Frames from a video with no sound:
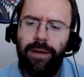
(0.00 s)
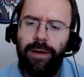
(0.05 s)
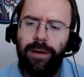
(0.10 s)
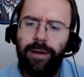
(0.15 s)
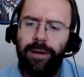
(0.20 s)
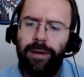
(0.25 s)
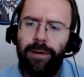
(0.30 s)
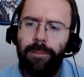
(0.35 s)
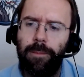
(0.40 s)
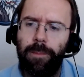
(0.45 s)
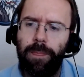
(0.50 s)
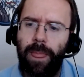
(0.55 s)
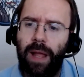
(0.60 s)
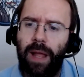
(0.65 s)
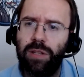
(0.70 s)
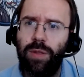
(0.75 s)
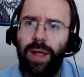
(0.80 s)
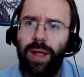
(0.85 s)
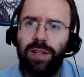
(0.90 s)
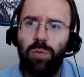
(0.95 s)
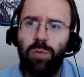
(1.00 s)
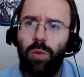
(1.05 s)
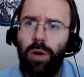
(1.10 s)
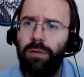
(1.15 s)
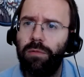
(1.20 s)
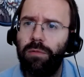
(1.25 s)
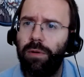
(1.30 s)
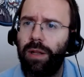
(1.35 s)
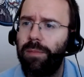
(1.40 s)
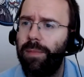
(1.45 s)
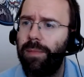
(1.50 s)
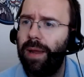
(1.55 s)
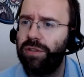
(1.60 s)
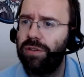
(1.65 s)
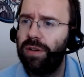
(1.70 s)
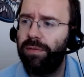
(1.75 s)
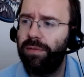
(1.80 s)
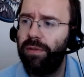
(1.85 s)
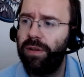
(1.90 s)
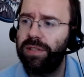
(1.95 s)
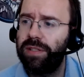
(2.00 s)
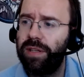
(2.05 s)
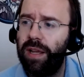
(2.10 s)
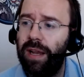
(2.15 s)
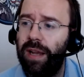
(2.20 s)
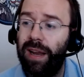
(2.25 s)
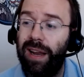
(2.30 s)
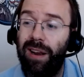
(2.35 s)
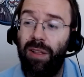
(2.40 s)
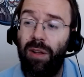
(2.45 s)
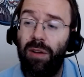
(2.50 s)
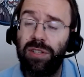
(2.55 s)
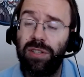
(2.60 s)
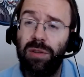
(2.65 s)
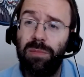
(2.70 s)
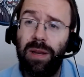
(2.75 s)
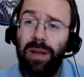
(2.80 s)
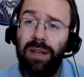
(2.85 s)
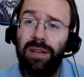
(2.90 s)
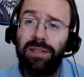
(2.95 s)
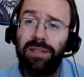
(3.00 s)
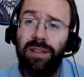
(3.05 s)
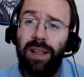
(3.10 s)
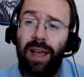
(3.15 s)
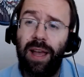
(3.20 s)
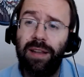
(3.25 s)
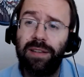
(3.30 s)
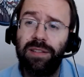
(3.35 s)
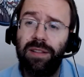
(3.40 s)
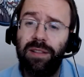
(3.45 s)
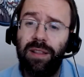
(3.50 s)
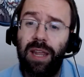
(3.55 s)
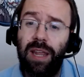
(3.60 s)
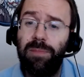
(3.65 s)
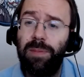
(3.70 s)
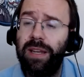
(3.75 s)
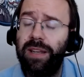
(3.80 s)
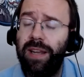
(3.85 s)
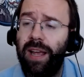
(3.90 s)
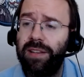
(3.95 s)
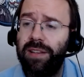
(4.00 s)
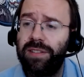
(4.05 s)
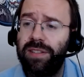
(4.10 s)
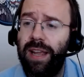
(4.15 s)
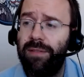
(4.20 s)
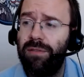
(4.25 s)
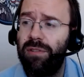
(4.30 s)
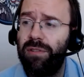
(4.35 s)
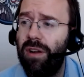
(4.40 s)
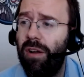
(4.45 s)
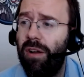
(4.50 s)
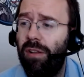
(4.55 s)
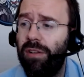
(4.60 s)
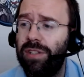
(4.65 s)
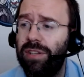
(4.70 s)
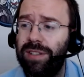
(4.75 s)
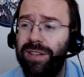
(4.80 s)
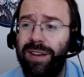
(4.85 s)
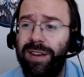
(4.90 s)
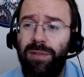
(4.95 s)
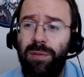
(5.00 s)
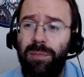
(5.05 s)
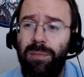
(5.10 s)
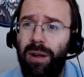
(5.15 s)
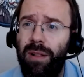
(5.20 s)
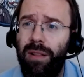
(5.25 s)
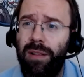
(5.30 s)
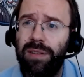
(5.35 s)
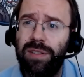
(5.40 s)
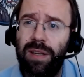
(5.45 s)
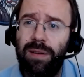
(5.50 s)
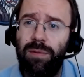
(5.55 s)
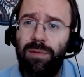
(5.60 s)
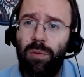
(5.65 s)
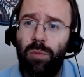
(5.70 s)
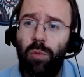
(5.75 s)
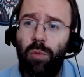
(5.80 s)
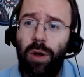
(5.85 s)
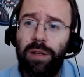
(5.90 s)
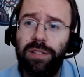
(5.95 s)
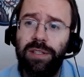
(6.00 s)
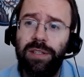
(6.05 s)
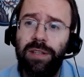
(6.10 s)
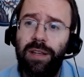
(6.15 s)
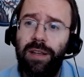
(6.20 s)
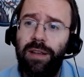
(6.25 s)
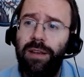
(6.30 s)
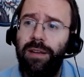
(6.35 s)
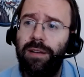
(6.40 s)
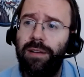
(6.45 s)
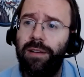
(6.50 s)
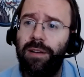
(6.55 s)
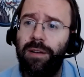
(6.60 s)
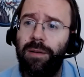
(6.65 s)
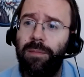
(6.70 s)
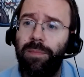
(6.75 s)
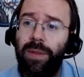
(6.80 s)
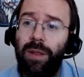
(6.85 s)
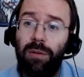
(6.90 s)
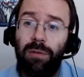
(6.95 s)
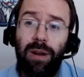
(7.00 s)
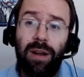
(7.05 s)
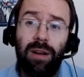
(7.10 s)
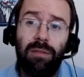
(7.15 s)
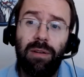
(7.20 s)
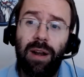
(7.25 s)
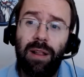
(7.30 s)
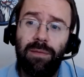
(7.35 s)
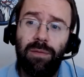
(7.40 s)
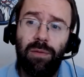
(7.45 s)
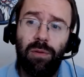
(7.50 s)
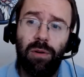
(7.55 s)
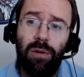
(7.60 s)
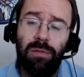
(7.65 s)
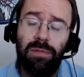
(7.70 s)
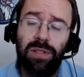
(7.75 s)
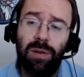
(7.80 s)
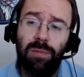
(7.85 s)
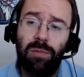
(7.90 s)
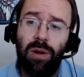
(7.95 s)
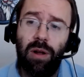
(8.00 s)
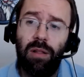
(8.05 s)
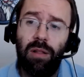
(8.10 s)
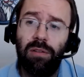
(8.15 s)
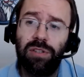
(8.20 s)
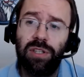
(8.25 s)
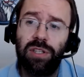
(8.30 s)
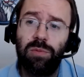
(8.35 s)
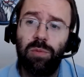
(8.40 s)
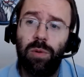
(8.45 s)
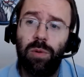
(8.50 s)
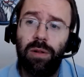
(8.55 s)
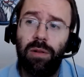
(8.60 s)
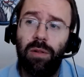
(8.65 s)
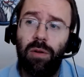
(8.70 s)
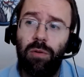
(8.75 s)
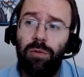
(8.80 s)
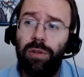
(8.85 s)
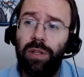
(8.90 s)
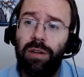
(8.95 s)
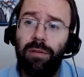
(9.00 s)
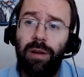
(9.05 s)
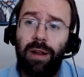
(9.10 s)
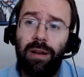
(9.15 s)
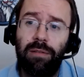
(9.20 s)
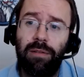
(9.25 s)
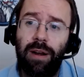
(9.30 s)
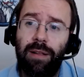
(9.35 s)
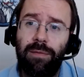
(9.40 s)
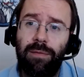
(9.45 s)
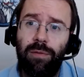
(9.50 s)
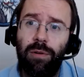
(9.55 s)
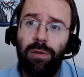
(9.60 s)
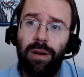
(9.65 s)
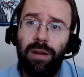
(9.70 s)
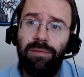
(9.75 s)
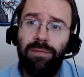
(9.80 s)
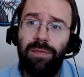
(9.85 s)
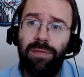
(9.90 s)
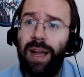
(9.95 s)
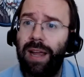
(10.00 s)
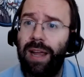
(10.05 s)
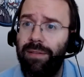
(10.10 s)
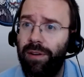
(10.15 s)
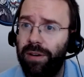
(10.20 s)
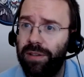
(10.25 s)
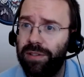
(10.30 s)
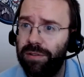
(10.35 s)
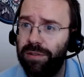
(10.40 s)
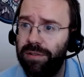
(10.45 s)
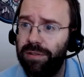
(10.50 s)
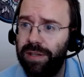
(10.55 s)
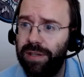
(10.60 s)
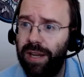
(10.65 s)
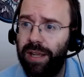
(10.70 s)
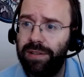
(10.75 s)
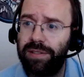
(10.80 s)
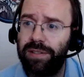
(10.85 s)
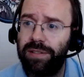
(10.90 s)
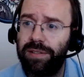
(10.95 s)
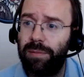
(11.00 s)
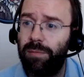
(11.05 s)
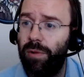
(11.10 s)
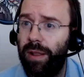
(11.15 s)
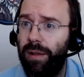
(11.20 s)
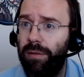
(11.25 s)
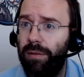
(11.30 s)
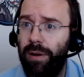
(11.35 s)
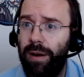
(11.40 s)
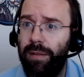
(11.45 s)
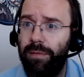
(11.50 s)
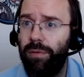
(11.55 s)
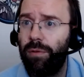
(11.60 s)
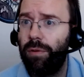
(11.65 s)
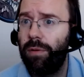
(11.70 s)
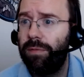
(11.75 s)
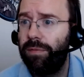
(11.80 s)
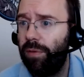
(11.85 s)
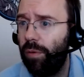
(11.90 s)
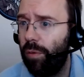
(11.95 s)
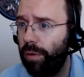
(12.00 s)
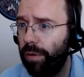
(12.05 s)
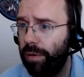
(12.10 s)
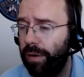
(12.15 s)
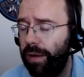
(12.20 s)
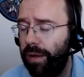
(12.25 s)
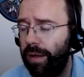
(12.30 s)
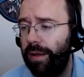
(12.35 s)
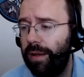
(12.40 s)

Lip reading: And so that's one really major difference. And it also means that the AP test, every college has a different policy for what they'll grant a credit for. Some colleges will only grant credit for a 5 on a certain test. Some will have granted for a 4.